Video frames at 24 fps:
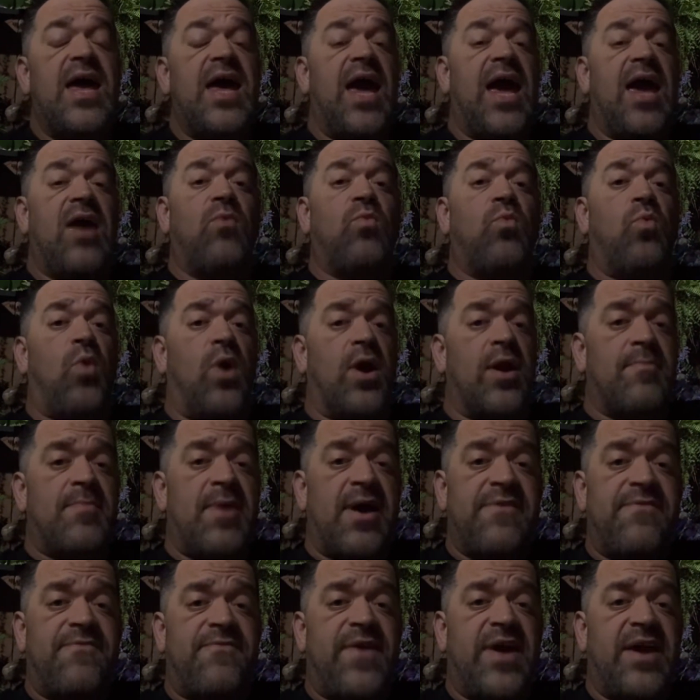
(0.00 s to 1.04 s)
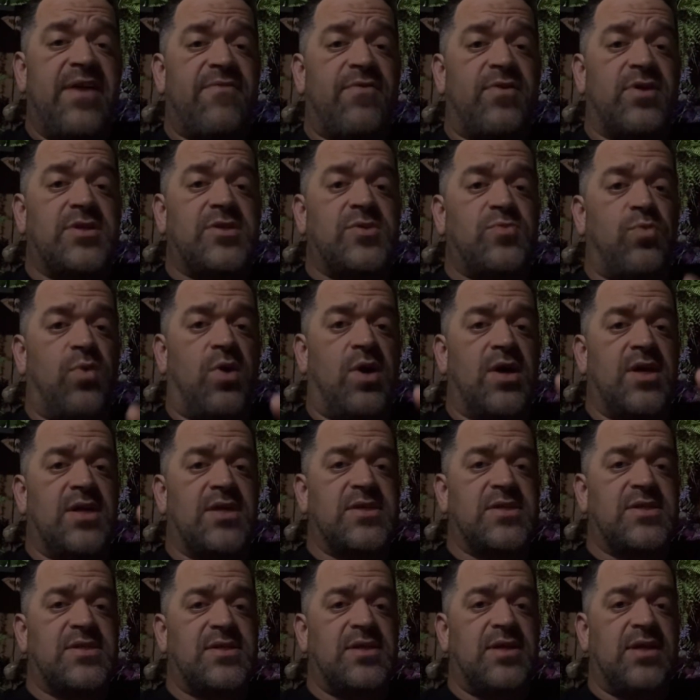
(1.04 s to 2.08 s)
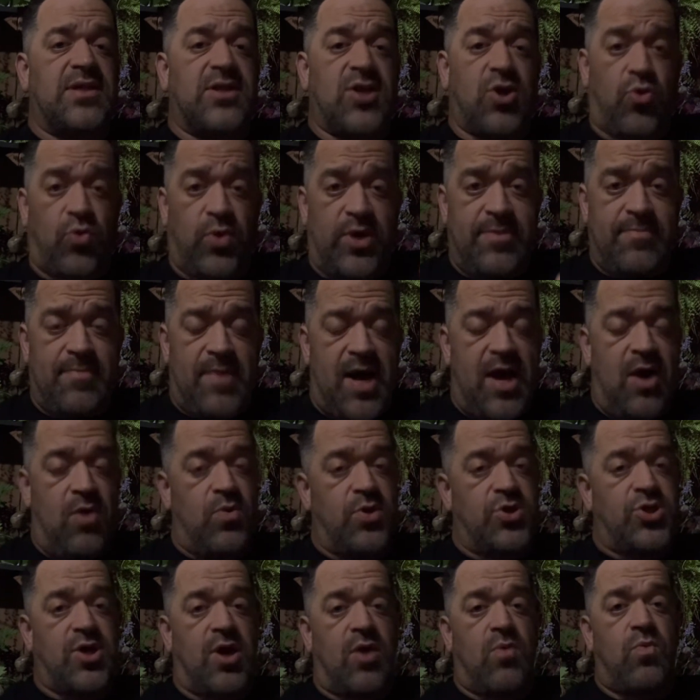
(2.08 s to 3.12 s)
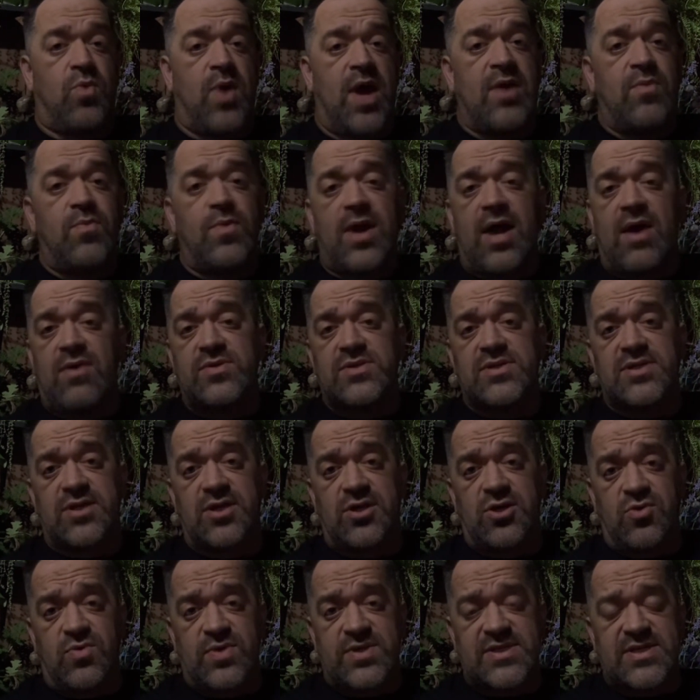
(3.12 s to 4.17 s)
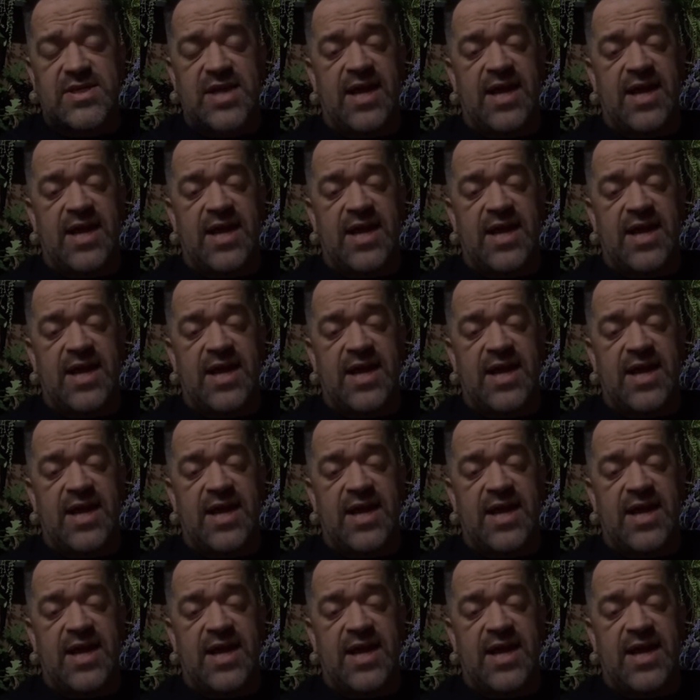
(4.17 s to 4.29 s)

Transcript: And one of my favorites was The Green Mile, which I read when I was in the U.S.